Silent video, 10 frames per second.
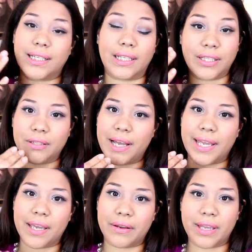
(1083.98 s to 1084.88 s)
the under eye
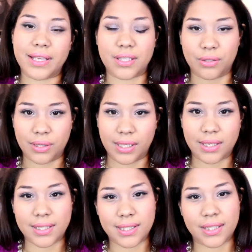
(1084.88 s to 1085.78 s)
area so the
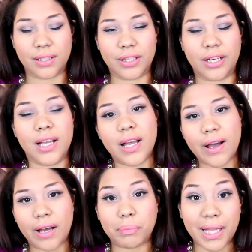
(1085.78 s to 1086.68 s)
concealer
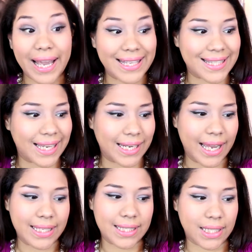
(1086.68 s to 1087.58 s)
applies
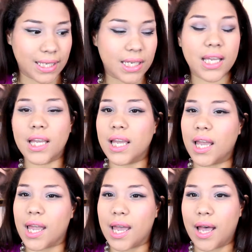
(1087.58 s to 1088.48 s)
nicely.
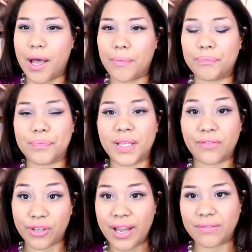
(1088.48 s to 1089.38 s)

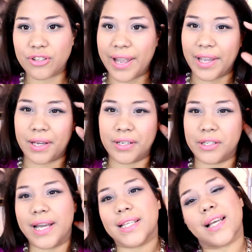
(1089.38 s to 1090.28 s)
If you have dry under
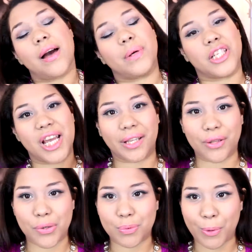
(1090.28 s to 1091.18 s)
eyes, I would check
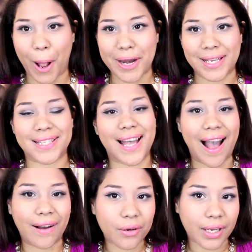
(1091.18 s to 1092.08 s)
those products
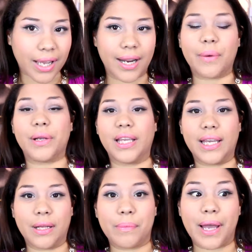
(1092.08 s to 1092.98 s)
out and I would
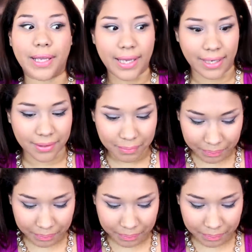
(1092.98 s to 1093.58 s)
get them again.